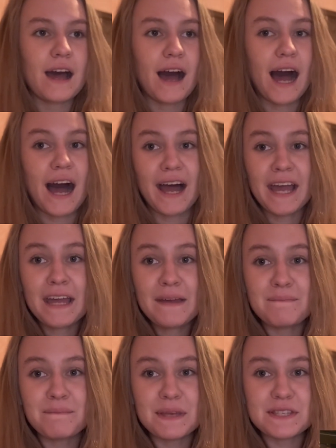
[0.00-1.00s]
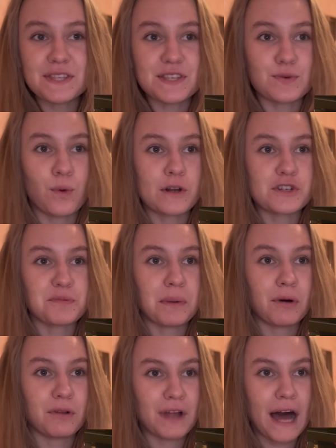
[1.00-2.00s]
I miss this orange
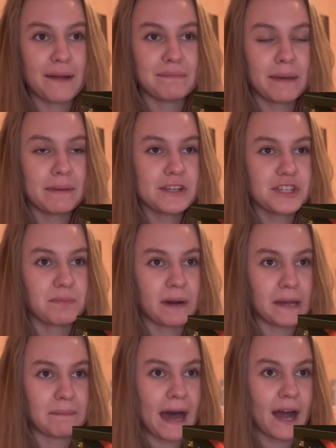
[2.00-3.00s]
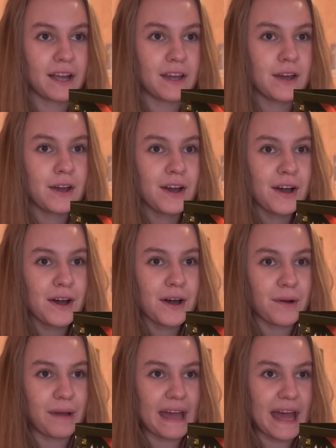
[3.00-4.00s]
bow a lot. Maybe I should bring it back.
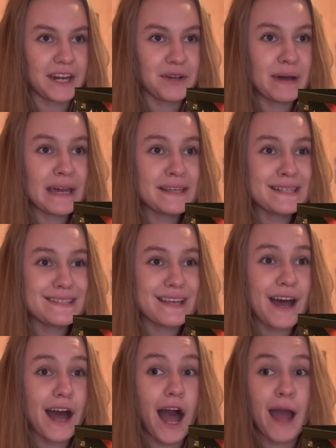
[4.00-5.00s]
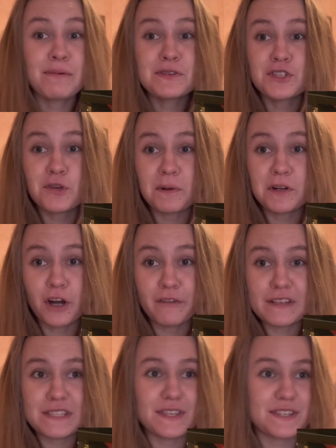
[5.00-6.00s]
Okay, anyways, I was super
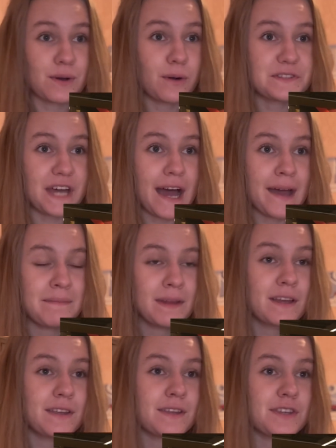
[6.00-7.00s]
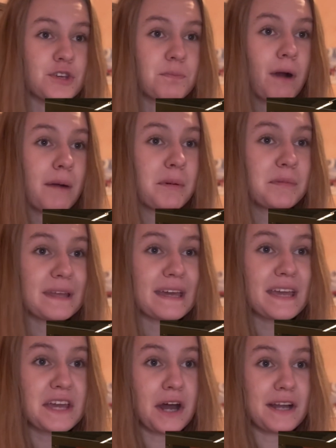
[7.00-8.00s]
nervous this whole time. You
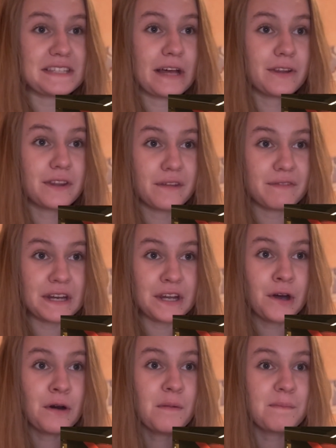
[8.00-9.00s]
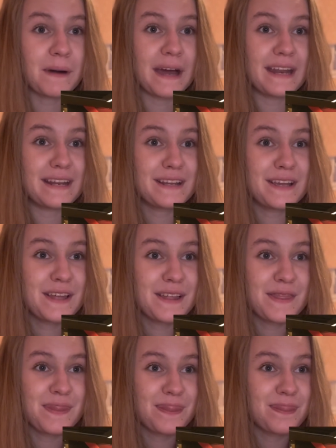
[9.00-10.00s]
probably cannot tell in the video, but
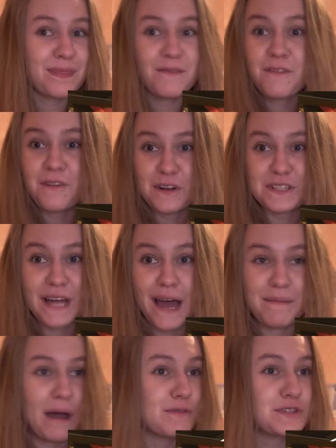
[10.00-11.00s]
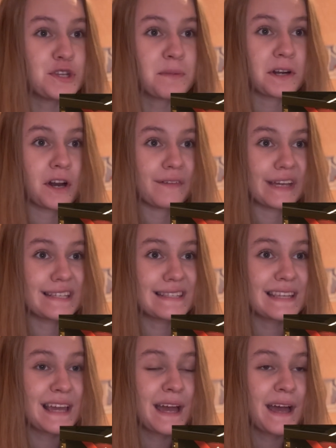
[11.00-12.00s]
first time I was super
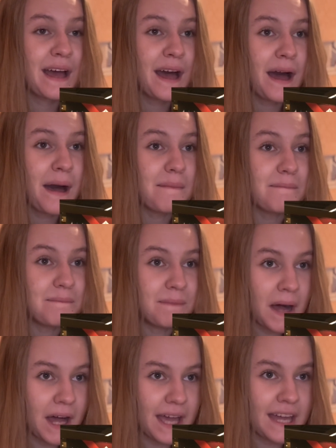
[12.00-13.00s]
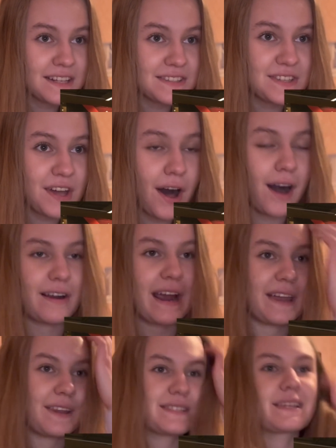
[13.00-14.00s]
nervous. But, all
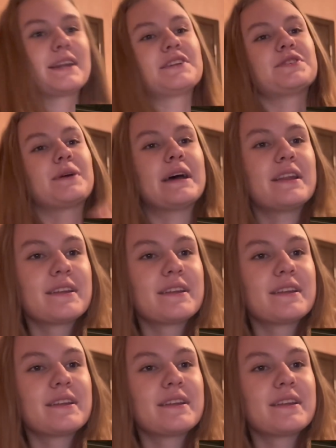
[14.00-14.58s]
right, let's get into it.